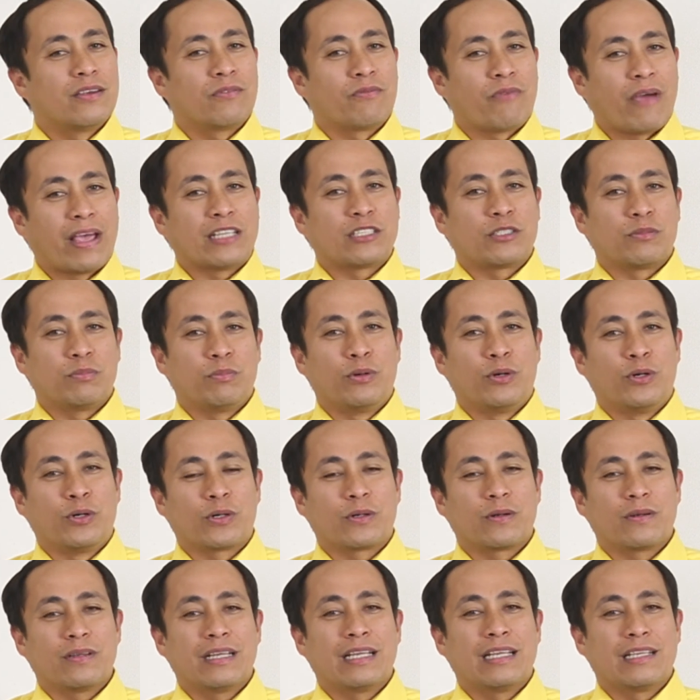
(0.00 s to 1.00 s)

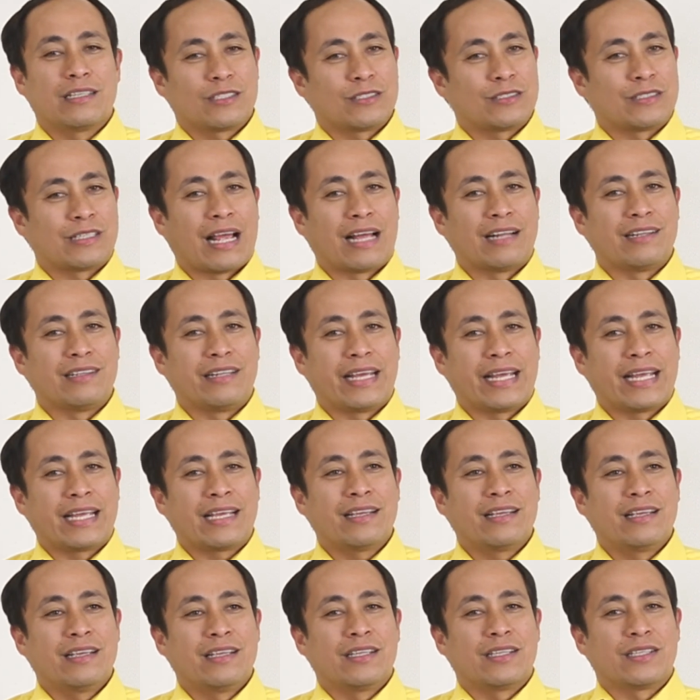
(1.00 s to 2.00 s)
Facebook
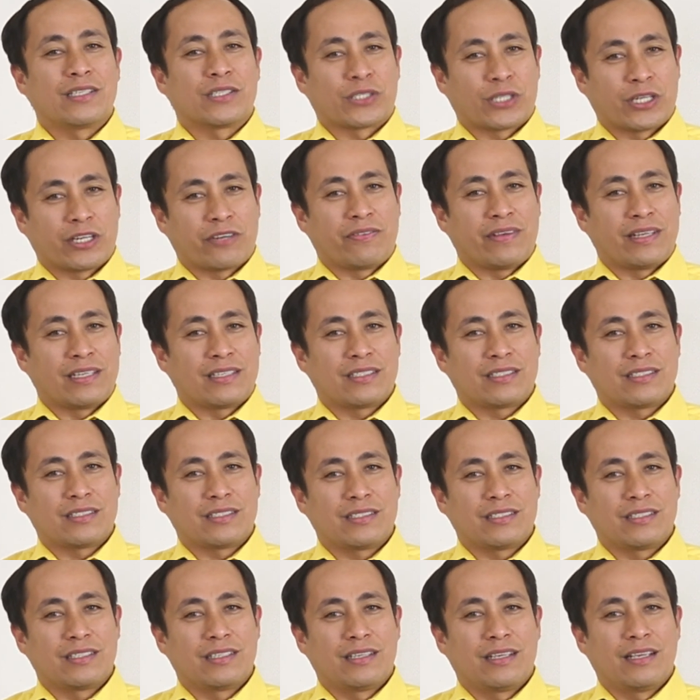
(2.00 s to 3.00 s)
Sunday
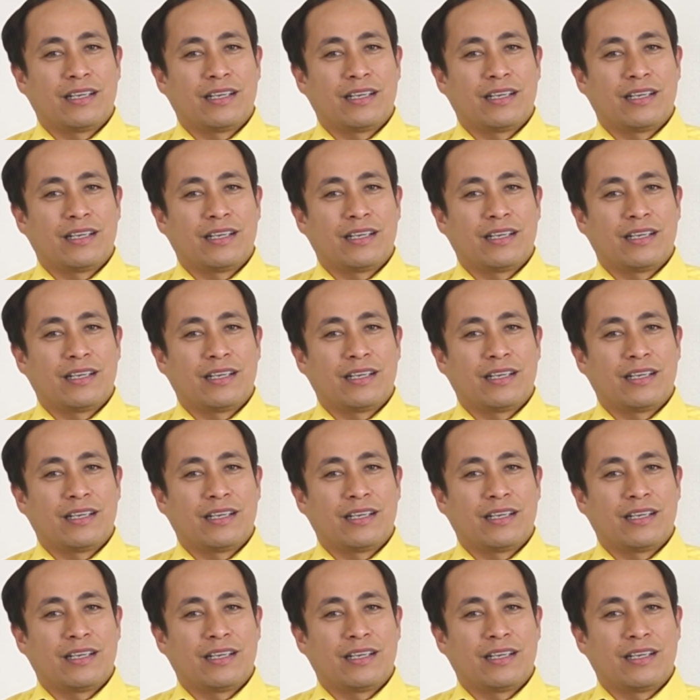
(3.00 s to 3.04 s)
service.